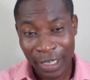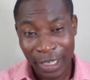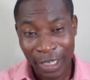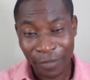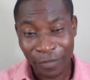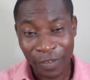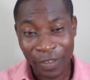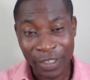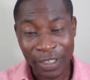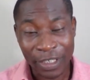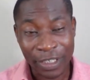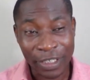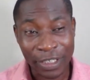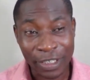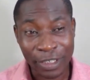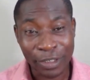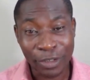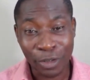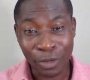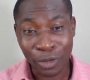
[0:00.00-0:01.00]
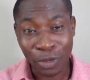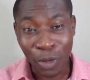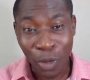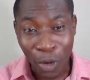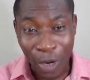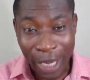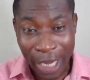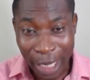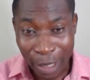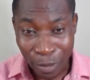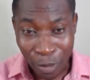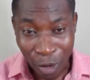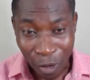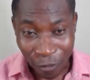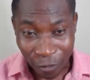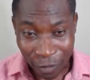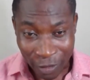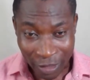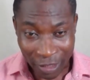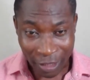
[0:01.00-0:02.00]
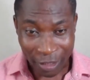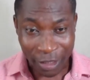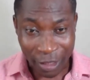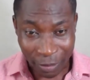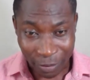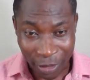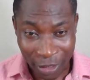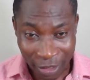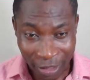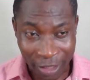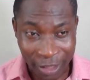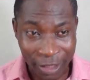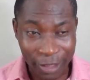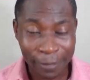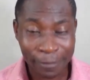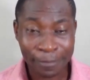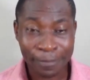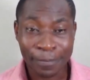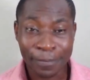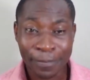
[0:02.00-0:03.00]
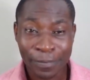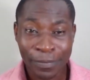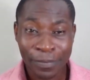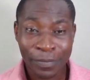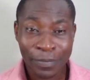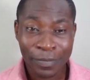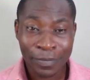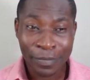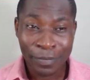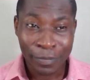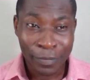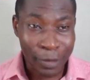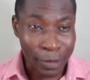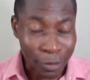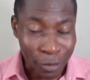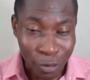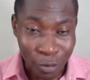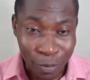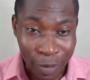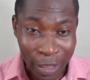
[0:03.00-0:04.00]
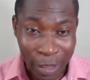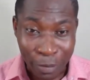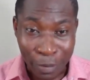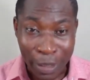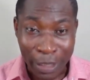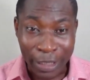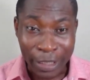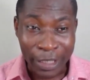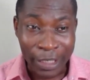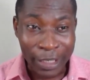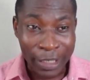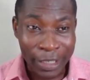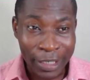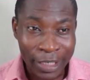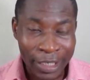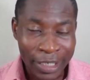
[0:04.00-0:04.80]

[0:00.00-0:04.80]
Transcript: If it is your sole aim of starting a business just to make money,